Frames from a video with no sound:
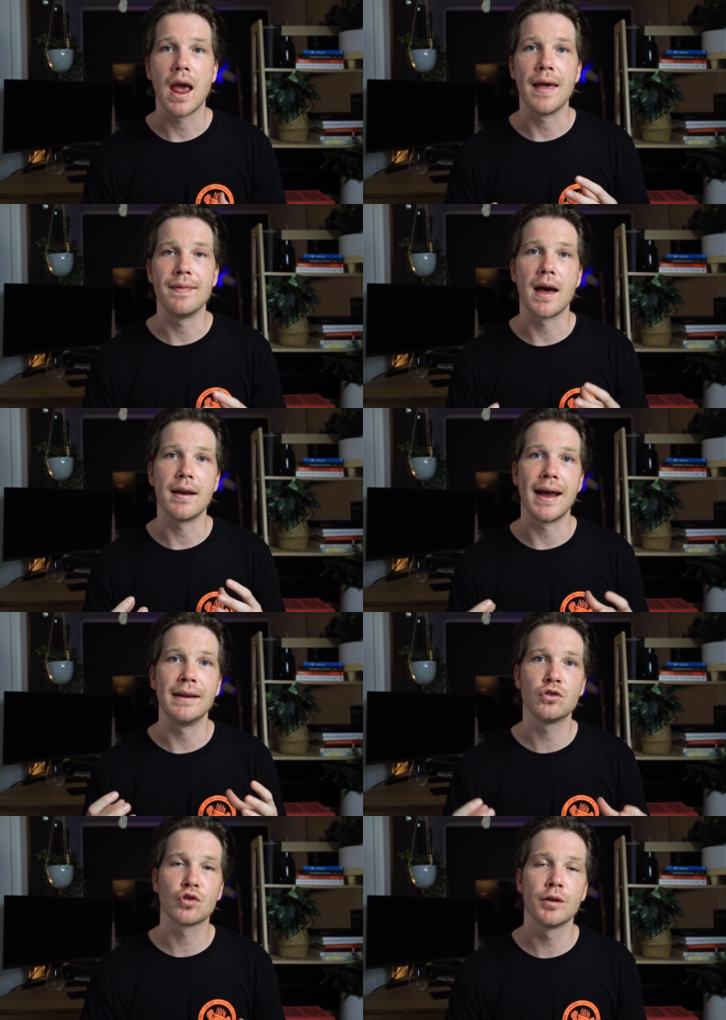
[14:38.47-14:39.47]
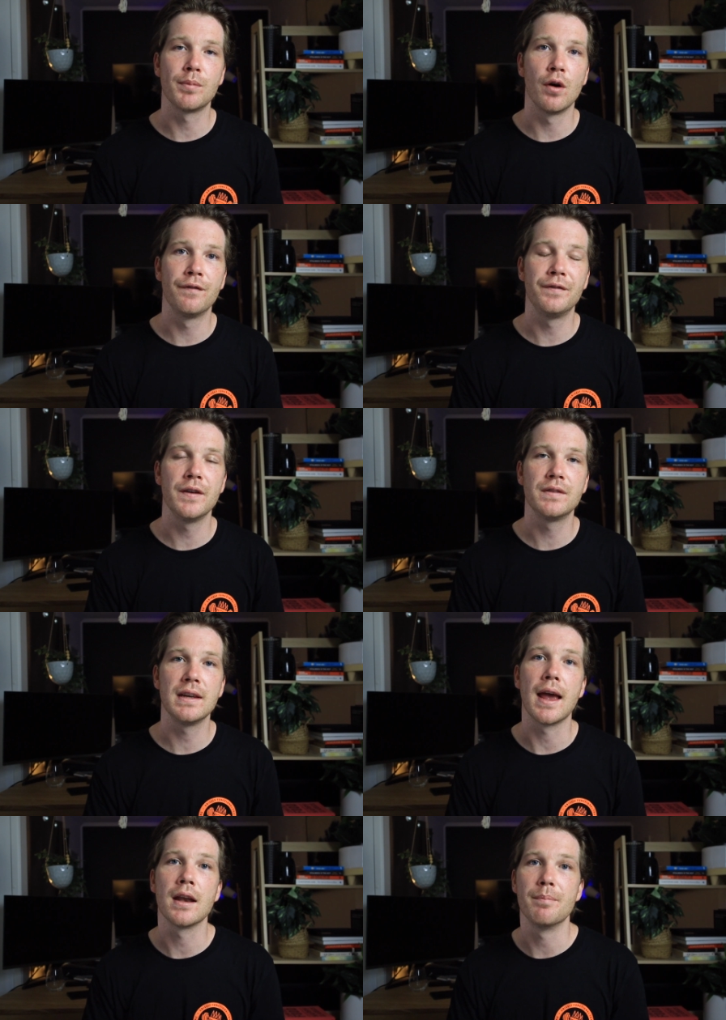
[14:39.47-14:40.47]
And that age group of
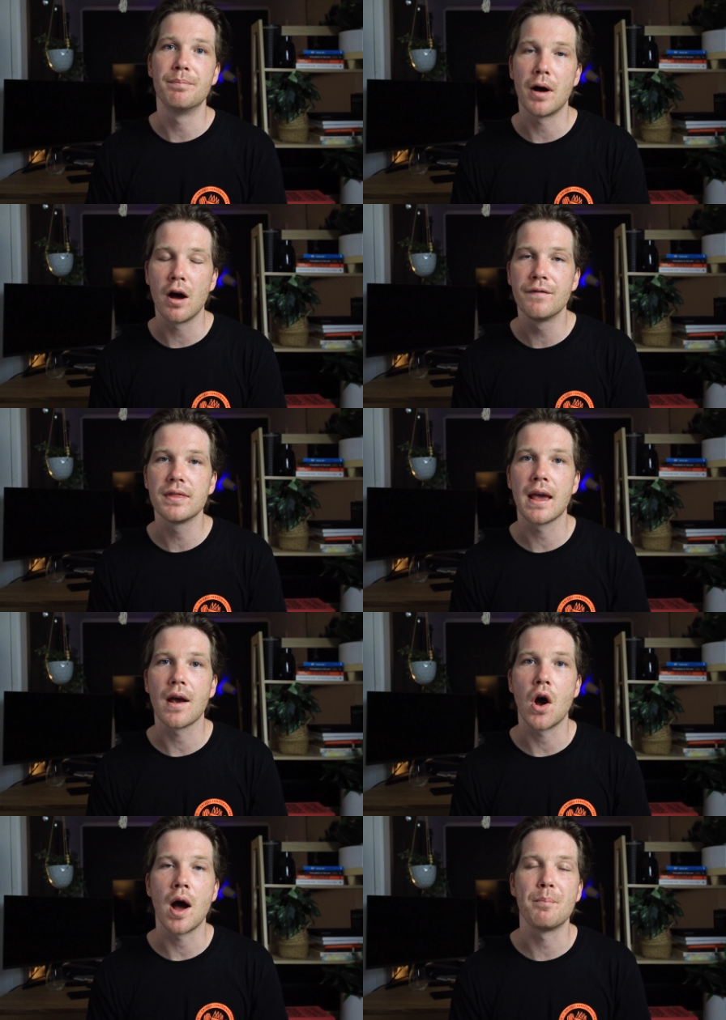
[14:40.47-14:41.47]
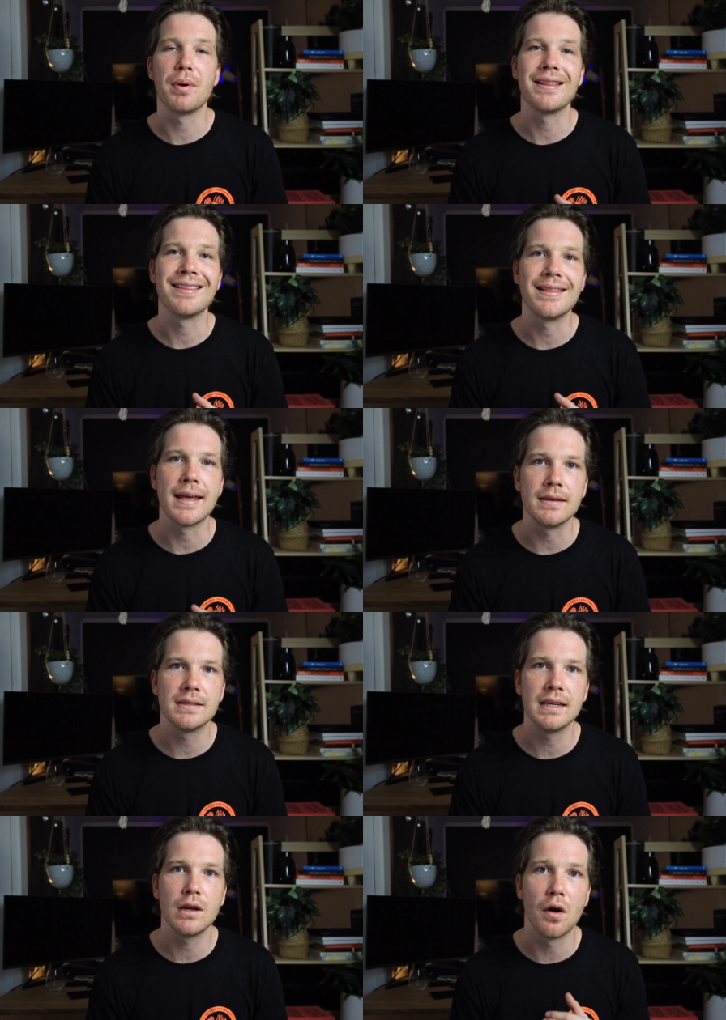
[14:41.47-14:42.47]
50 and above, there are
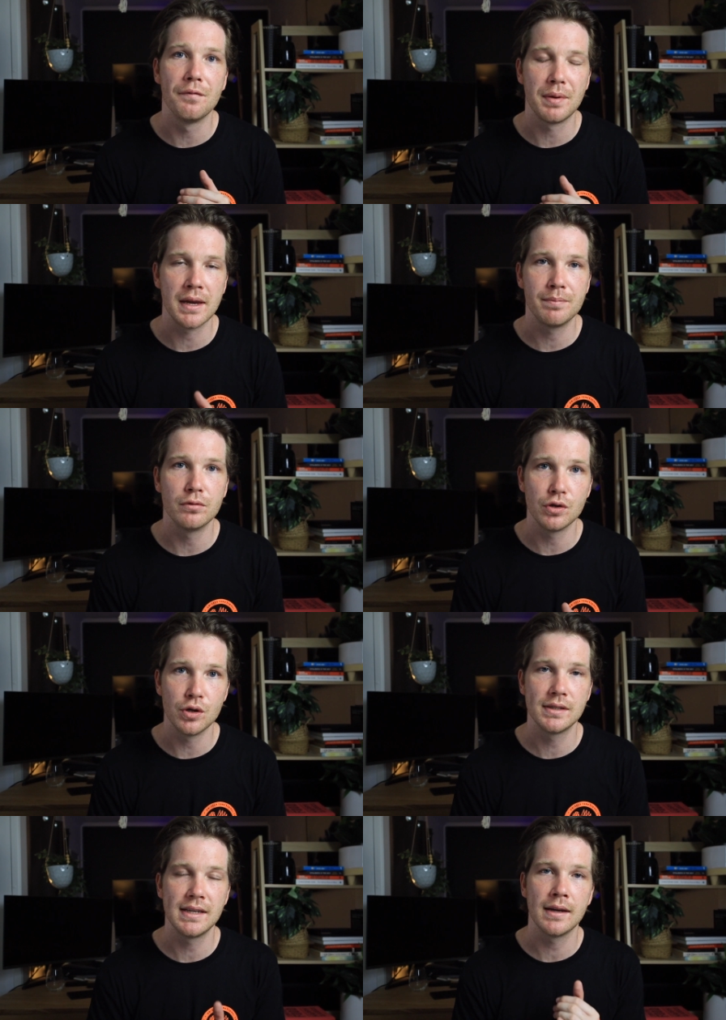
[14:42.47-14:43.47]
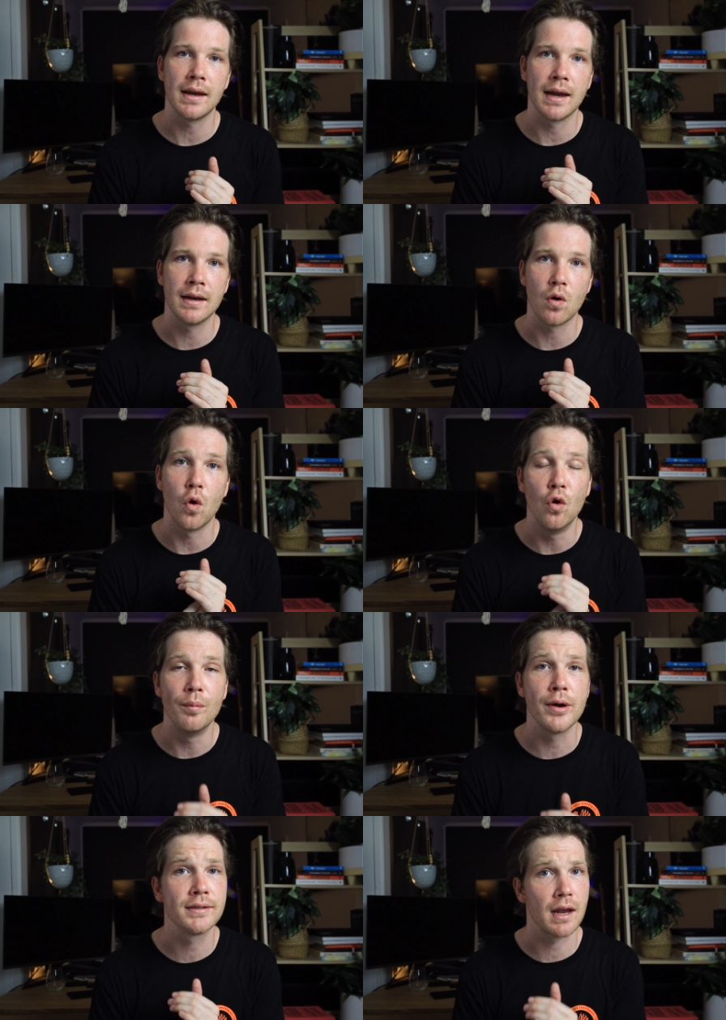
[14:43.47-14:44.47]
plenty of people using it in
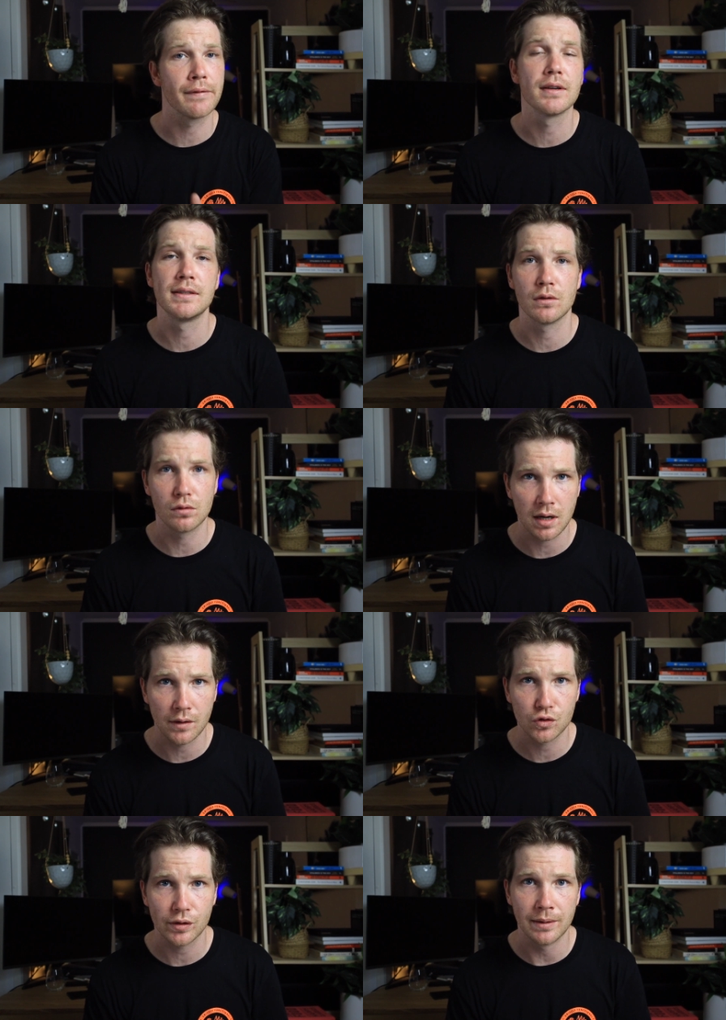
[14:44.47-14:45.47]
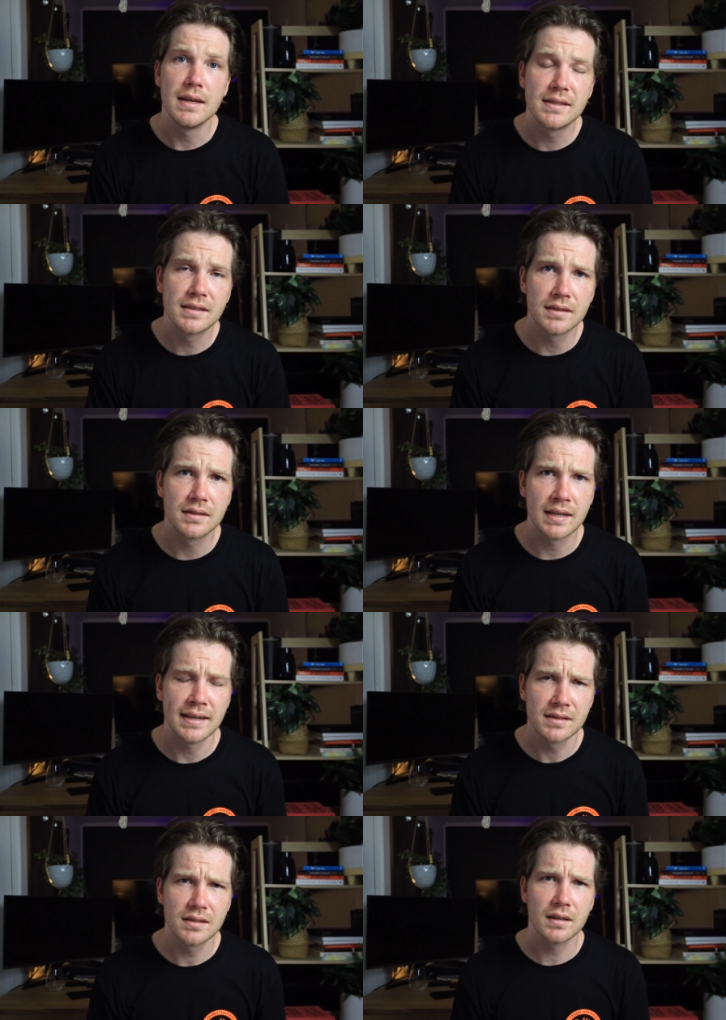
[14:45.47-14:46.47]
almost every single country. The
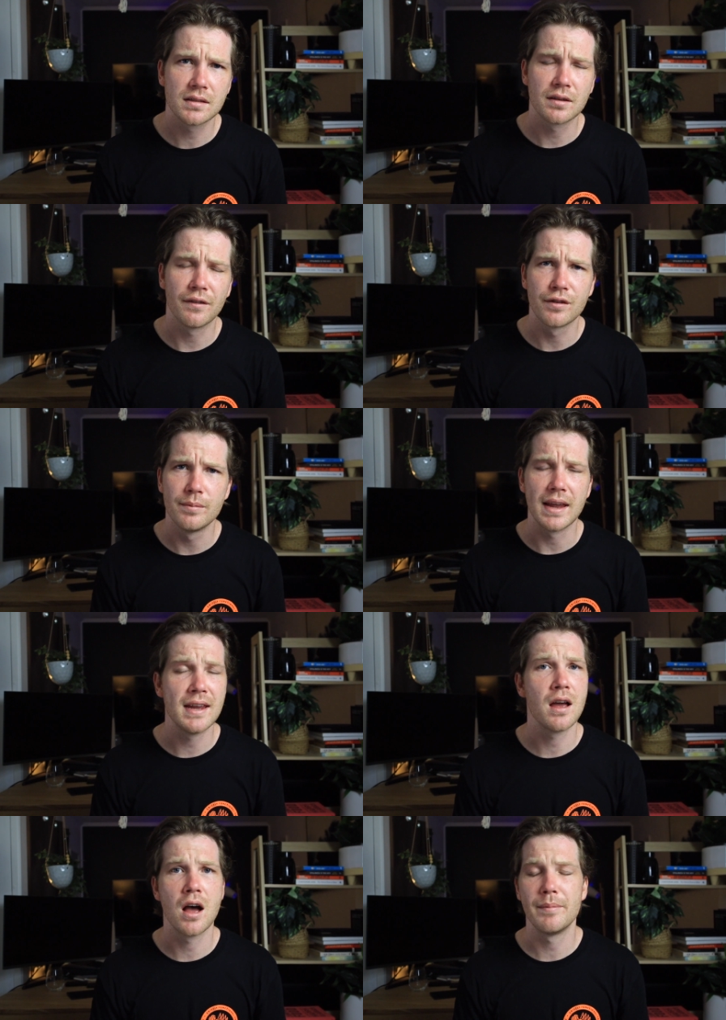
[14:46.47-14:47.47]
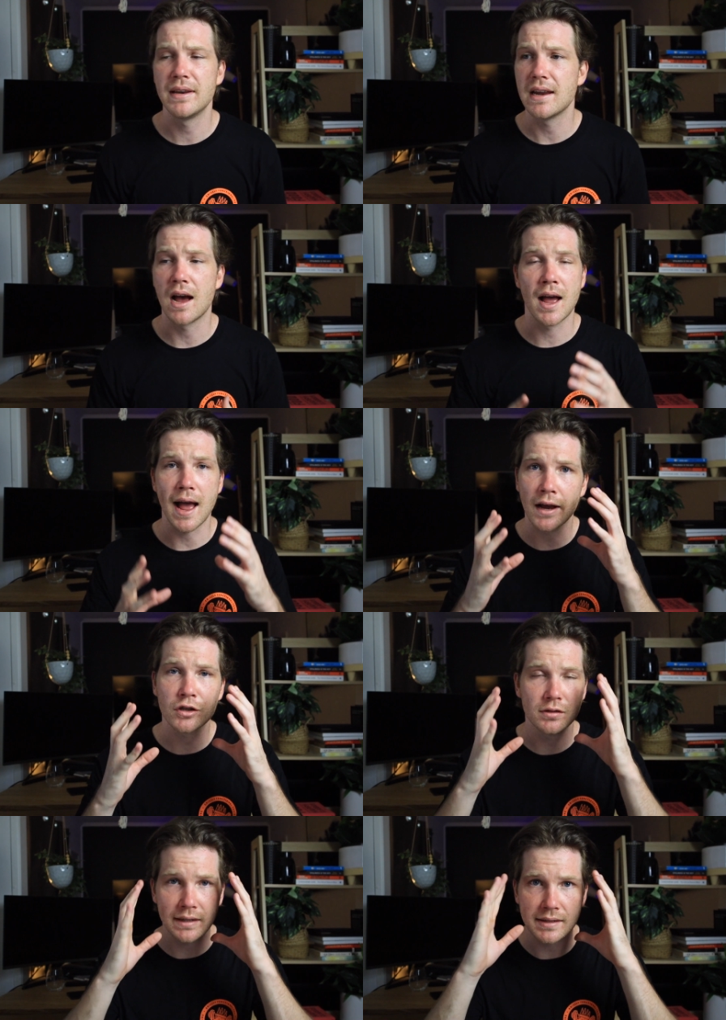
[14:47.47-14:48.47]
statistics from eHarmony are
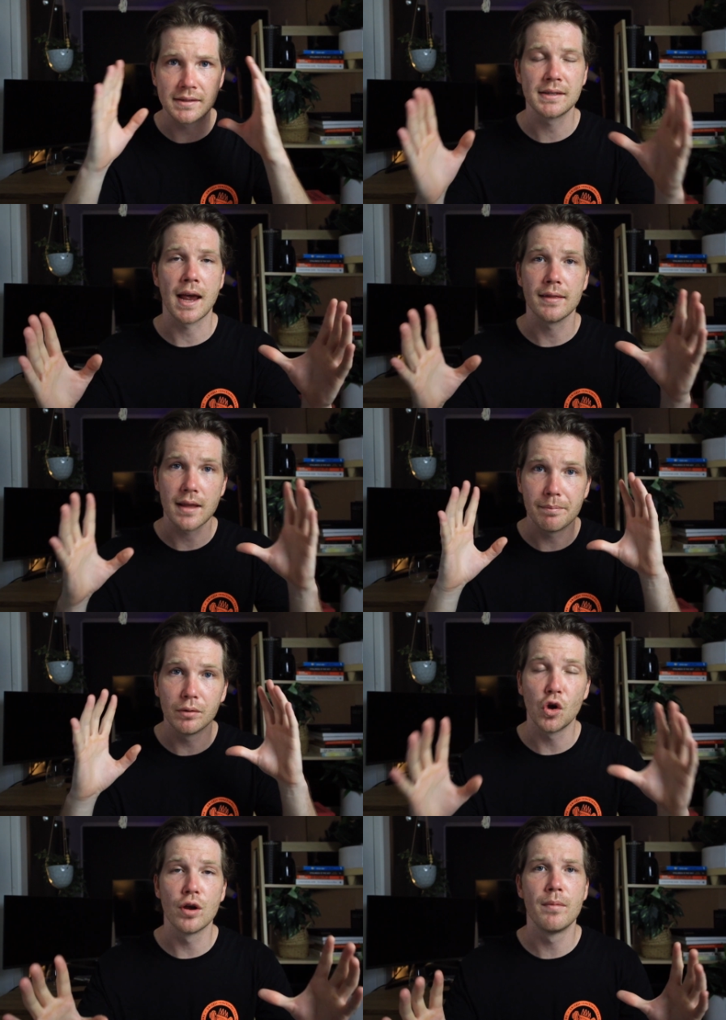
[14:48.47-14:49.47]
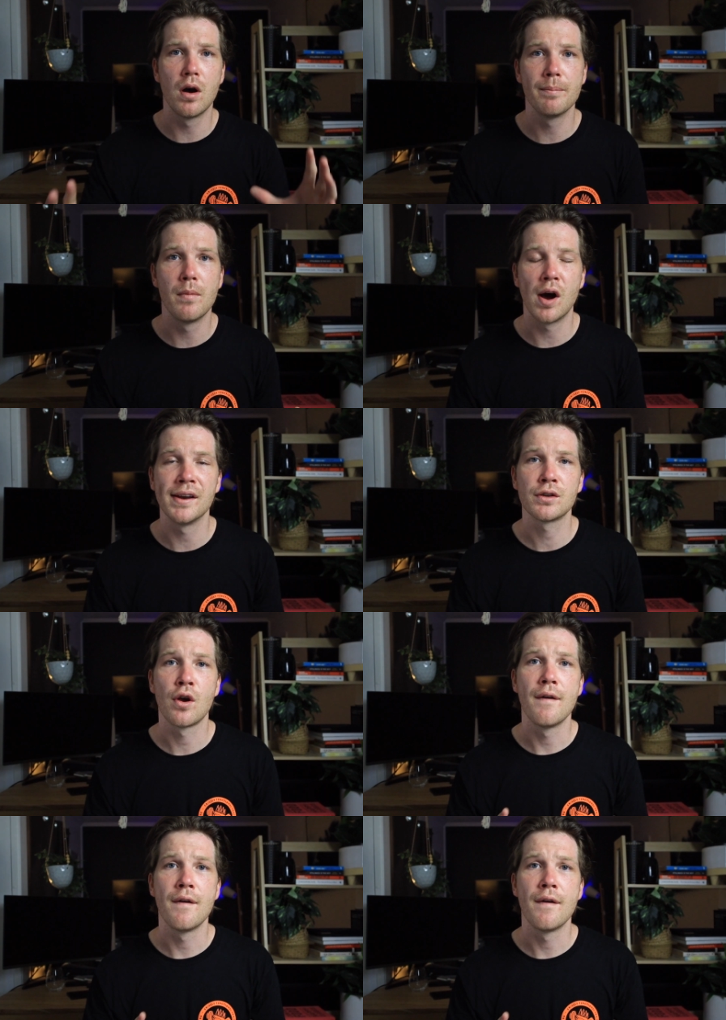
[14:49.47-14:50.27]
actually insane. They blow my mind.